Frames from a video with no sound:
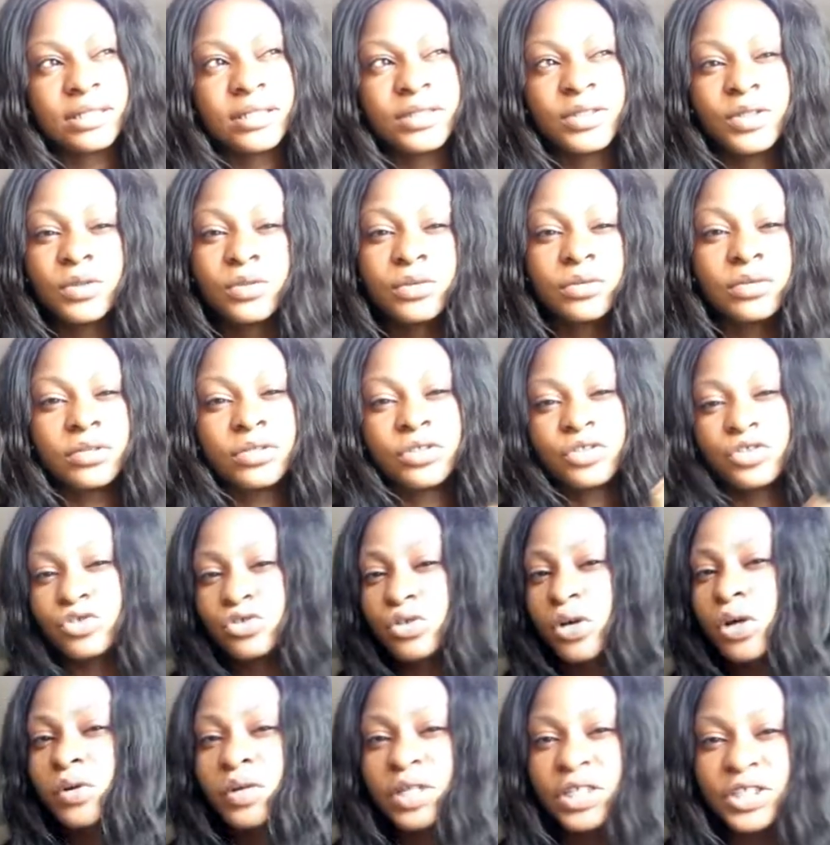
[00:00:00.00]
so the
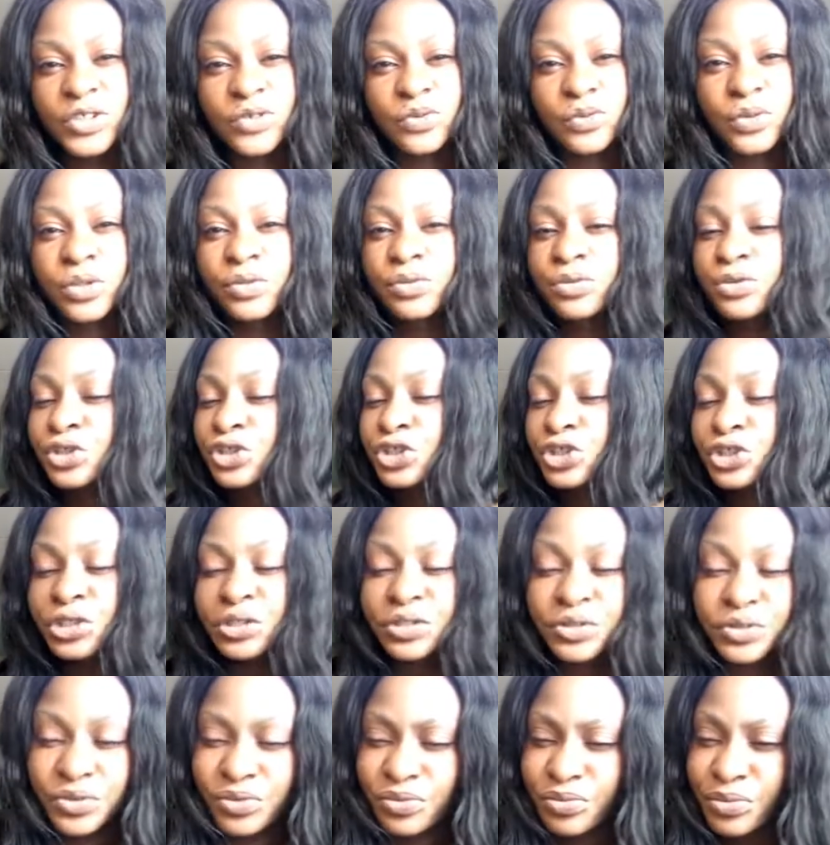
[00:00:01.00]
struggle is real, the
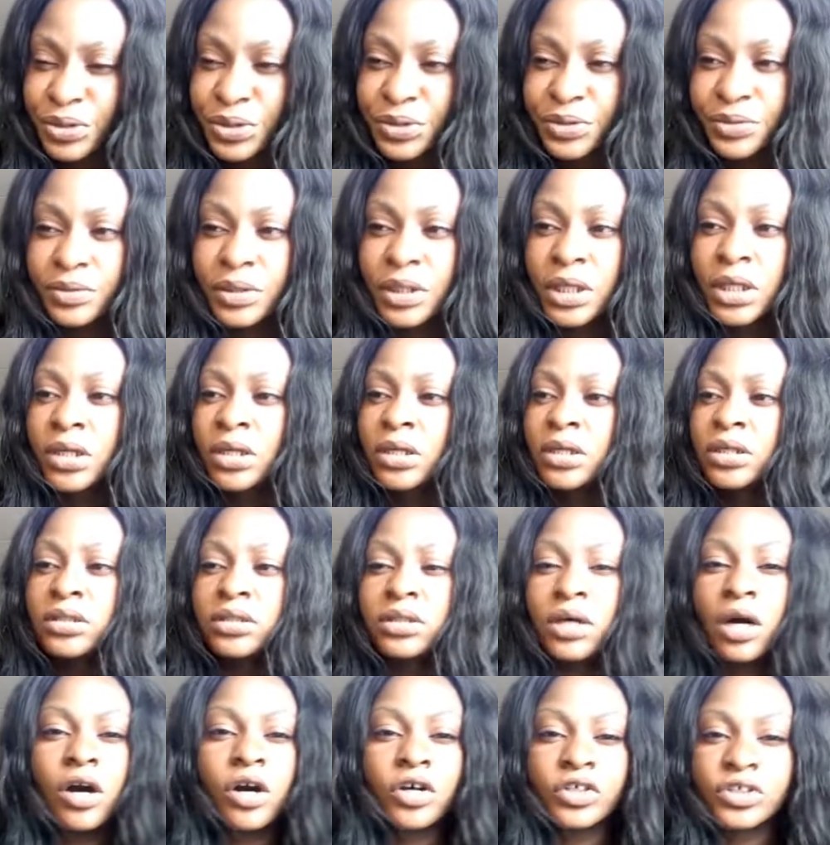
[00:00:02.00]
shit is real,
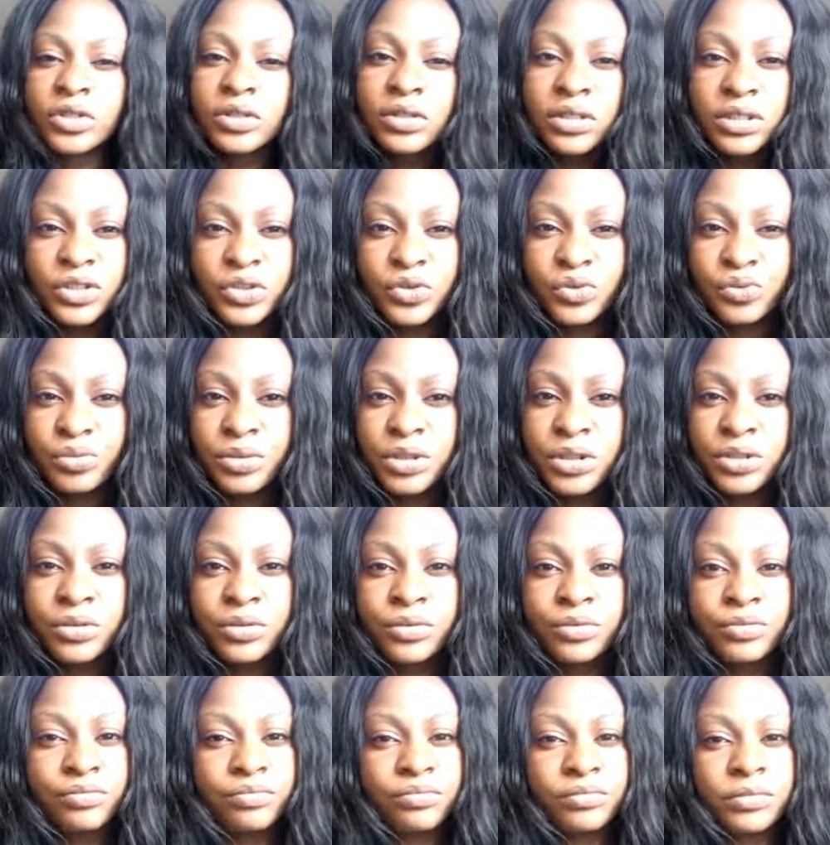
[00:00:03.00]
the hustle is
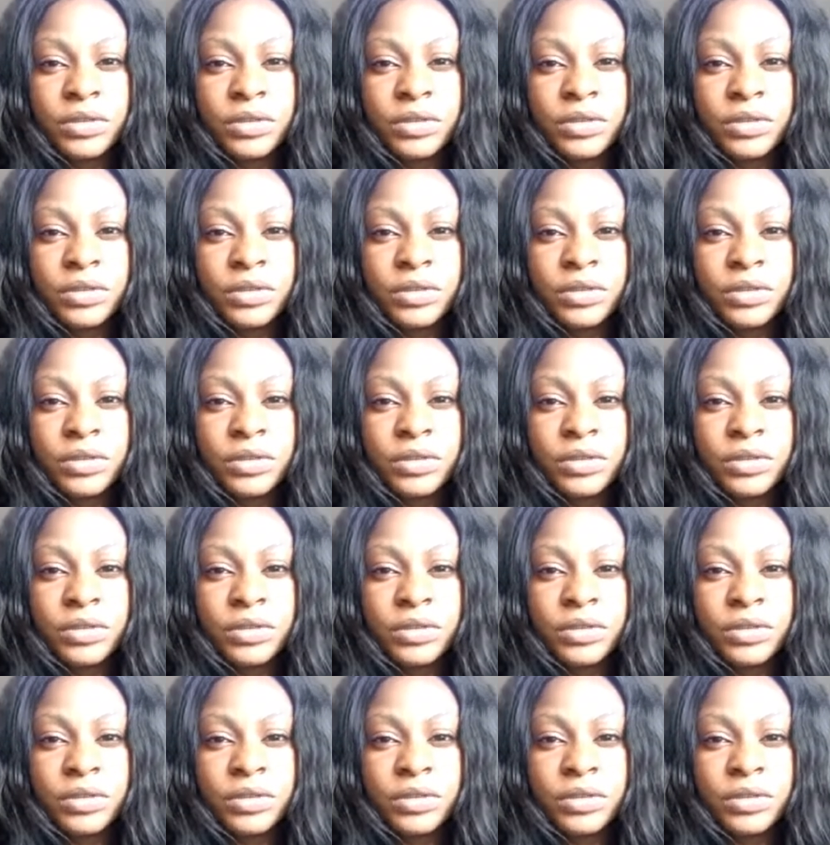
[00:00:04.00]
real.